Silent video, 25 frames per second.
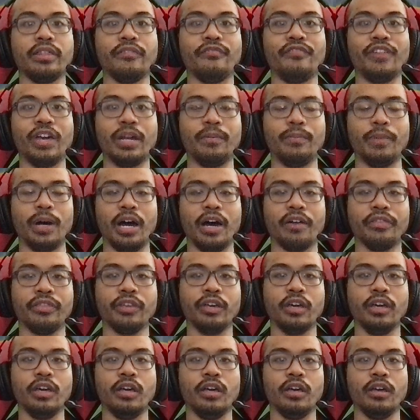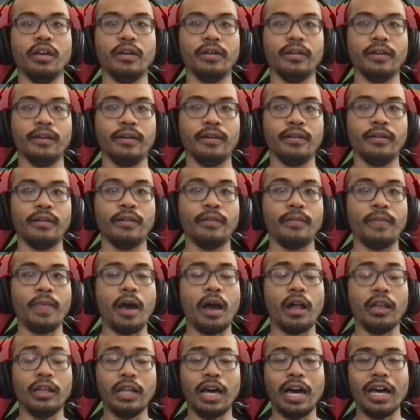Venomoth.
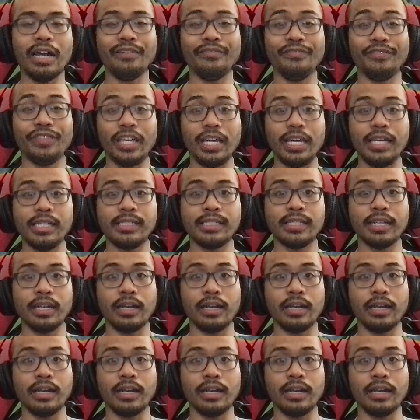A lot of these